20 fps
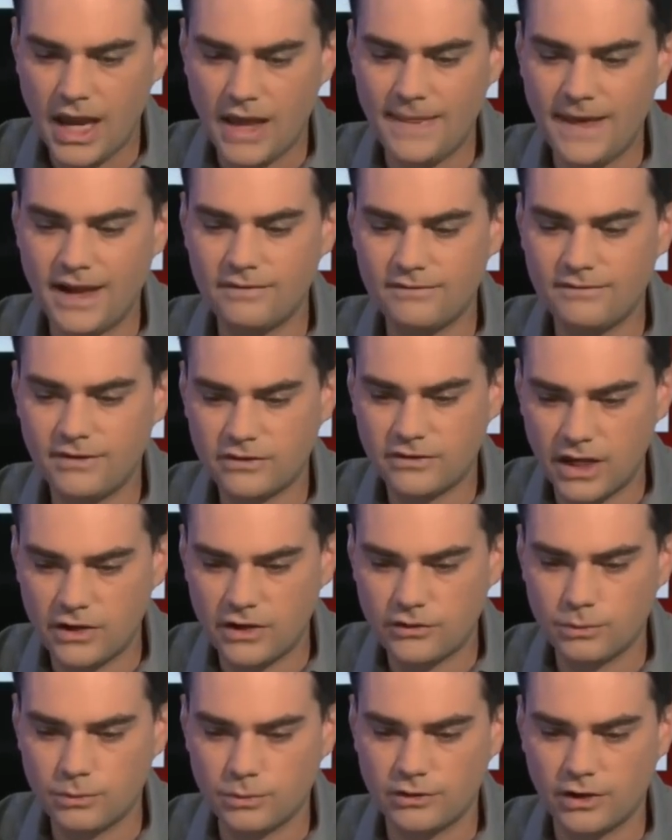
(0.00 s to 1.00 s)
and that
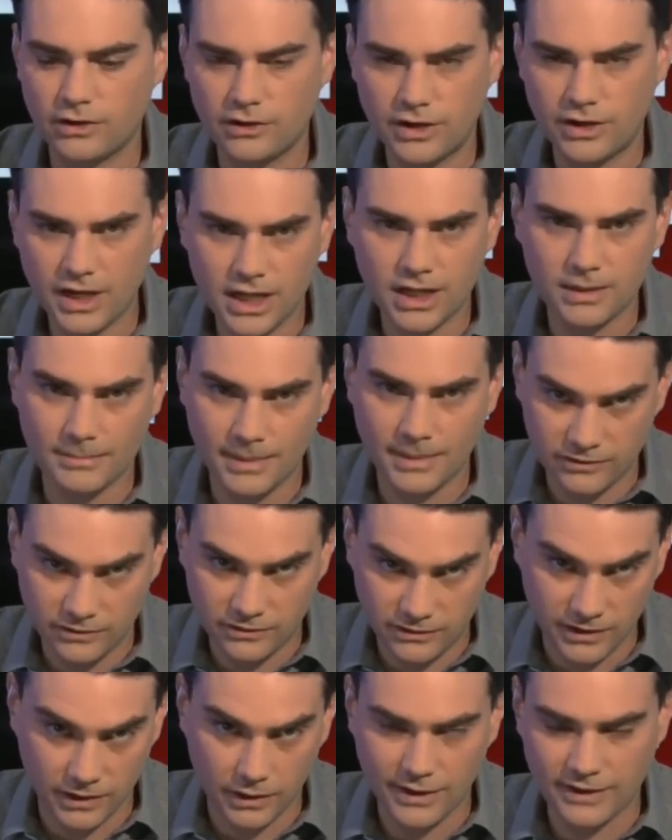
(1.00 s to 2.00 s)
investigation was undertaken
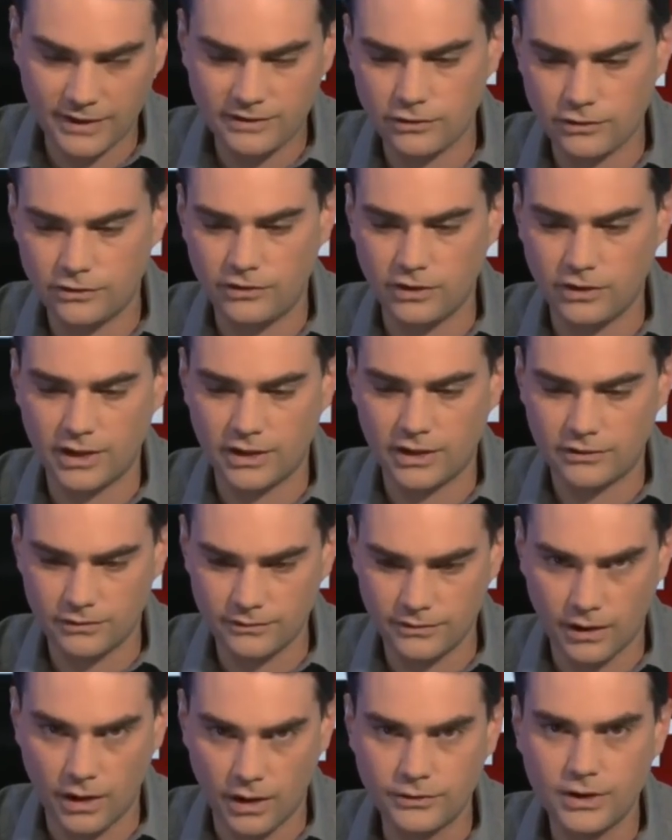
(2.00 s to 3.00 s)
by Steele. That's how Steele gets
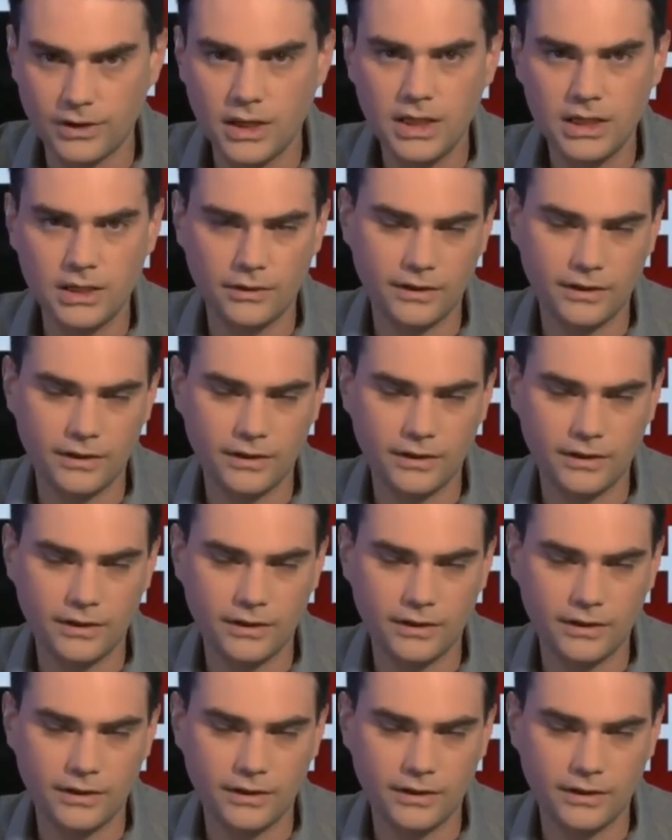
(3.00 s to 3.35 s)
involved.